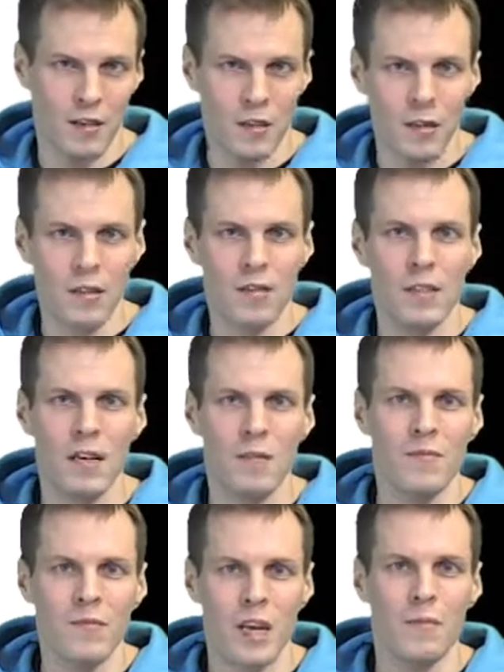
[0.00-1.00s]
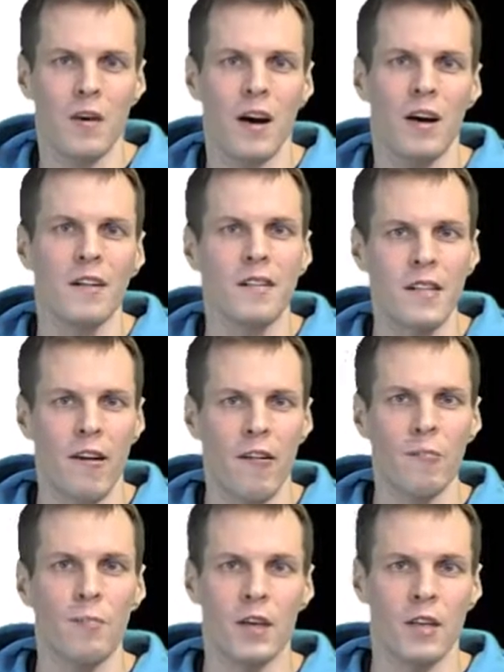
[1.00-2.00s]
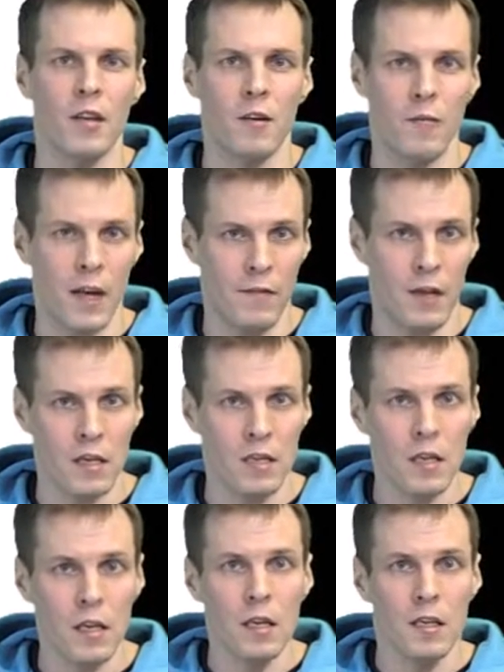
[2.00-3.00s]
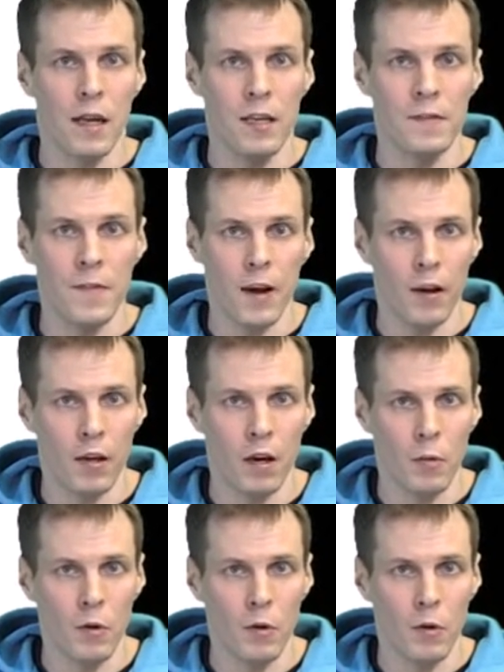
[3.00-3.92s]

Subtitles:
So there is some cherry picking of evidence that is fairly common.